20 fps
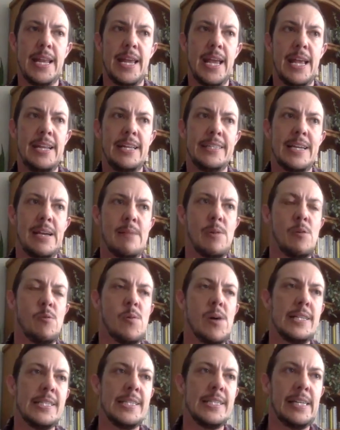anytime I
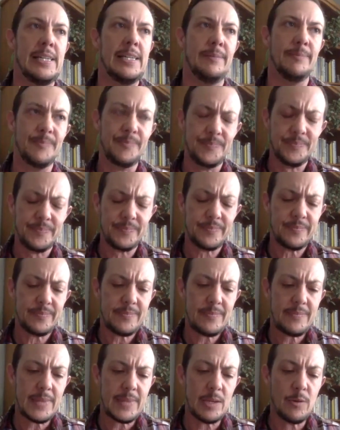wasn't
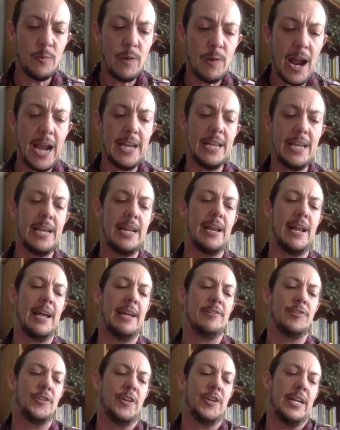writing, I
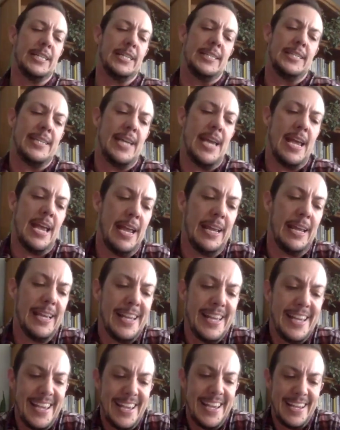try to stay,
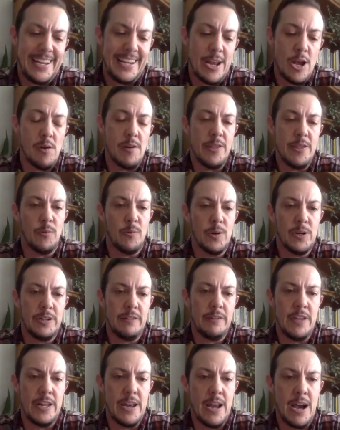you know, in the world of
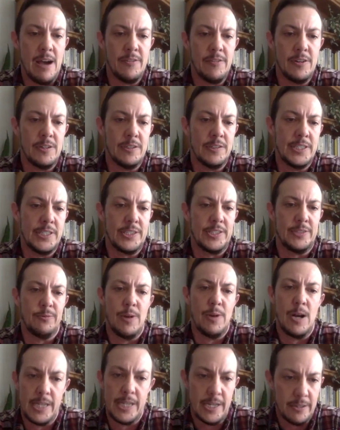the novel, just
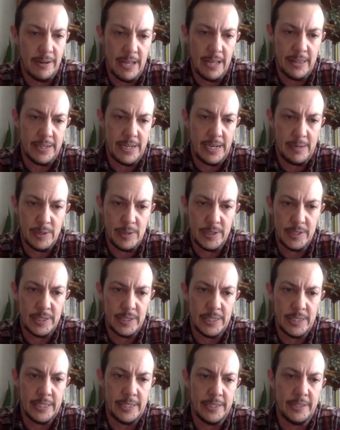walking around the
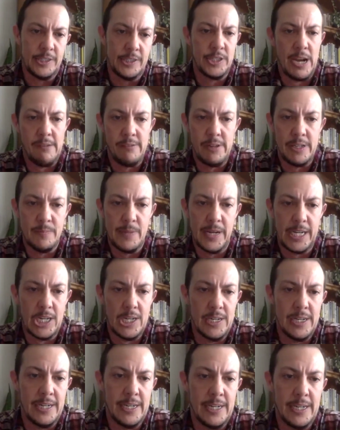neighborhood or driving in my
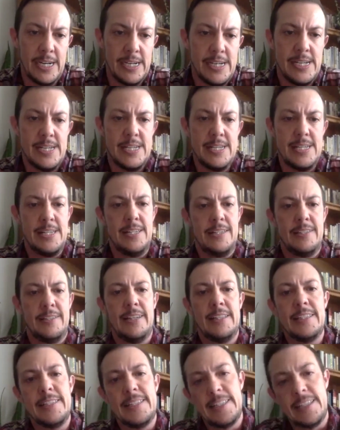car. So I
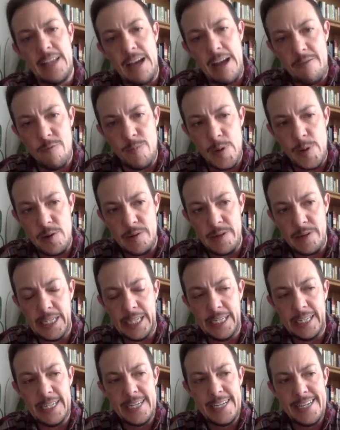listen to a lot of
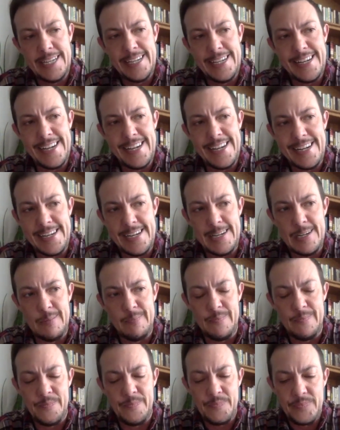Bowie.
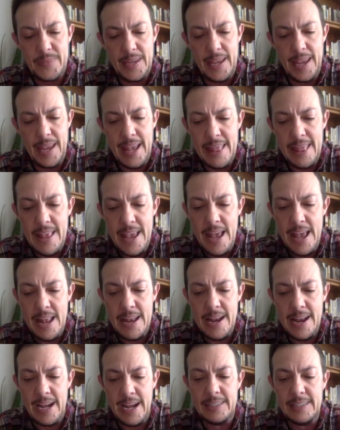And
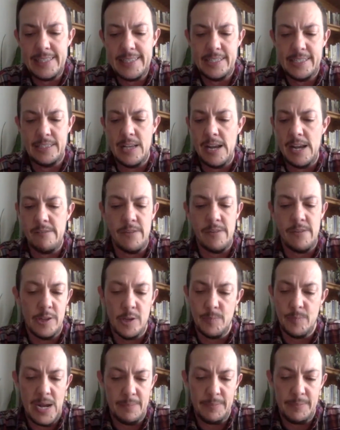then I listen to a lot of other
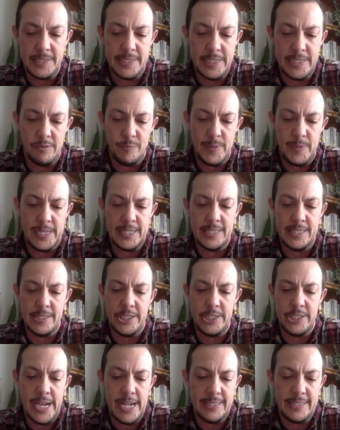pop stuff because
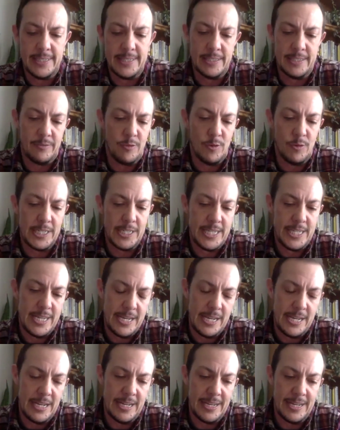Jess is
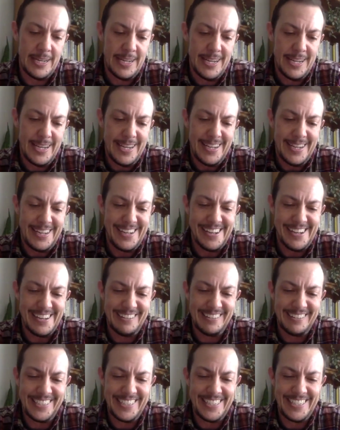14 and, you know,
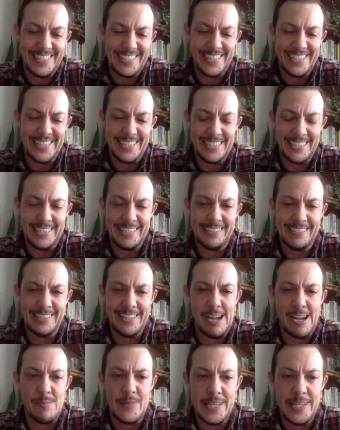she's listening to a
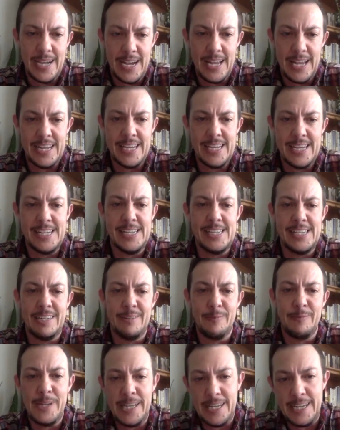lot of Madonna and
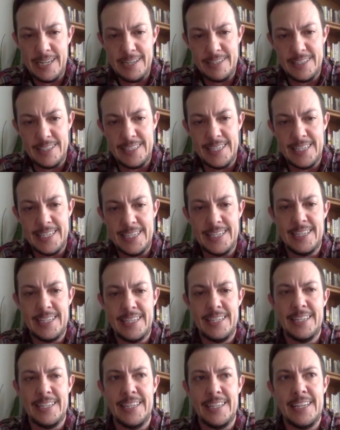Whitney
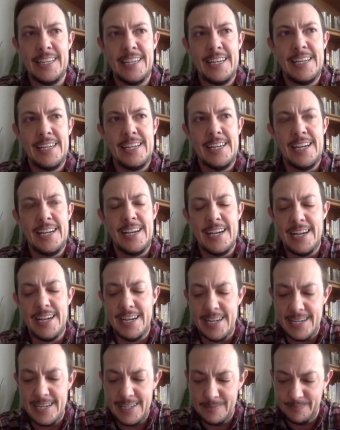Houston
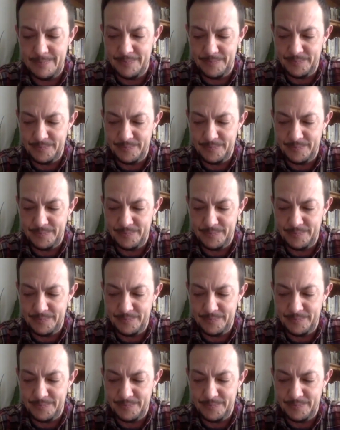and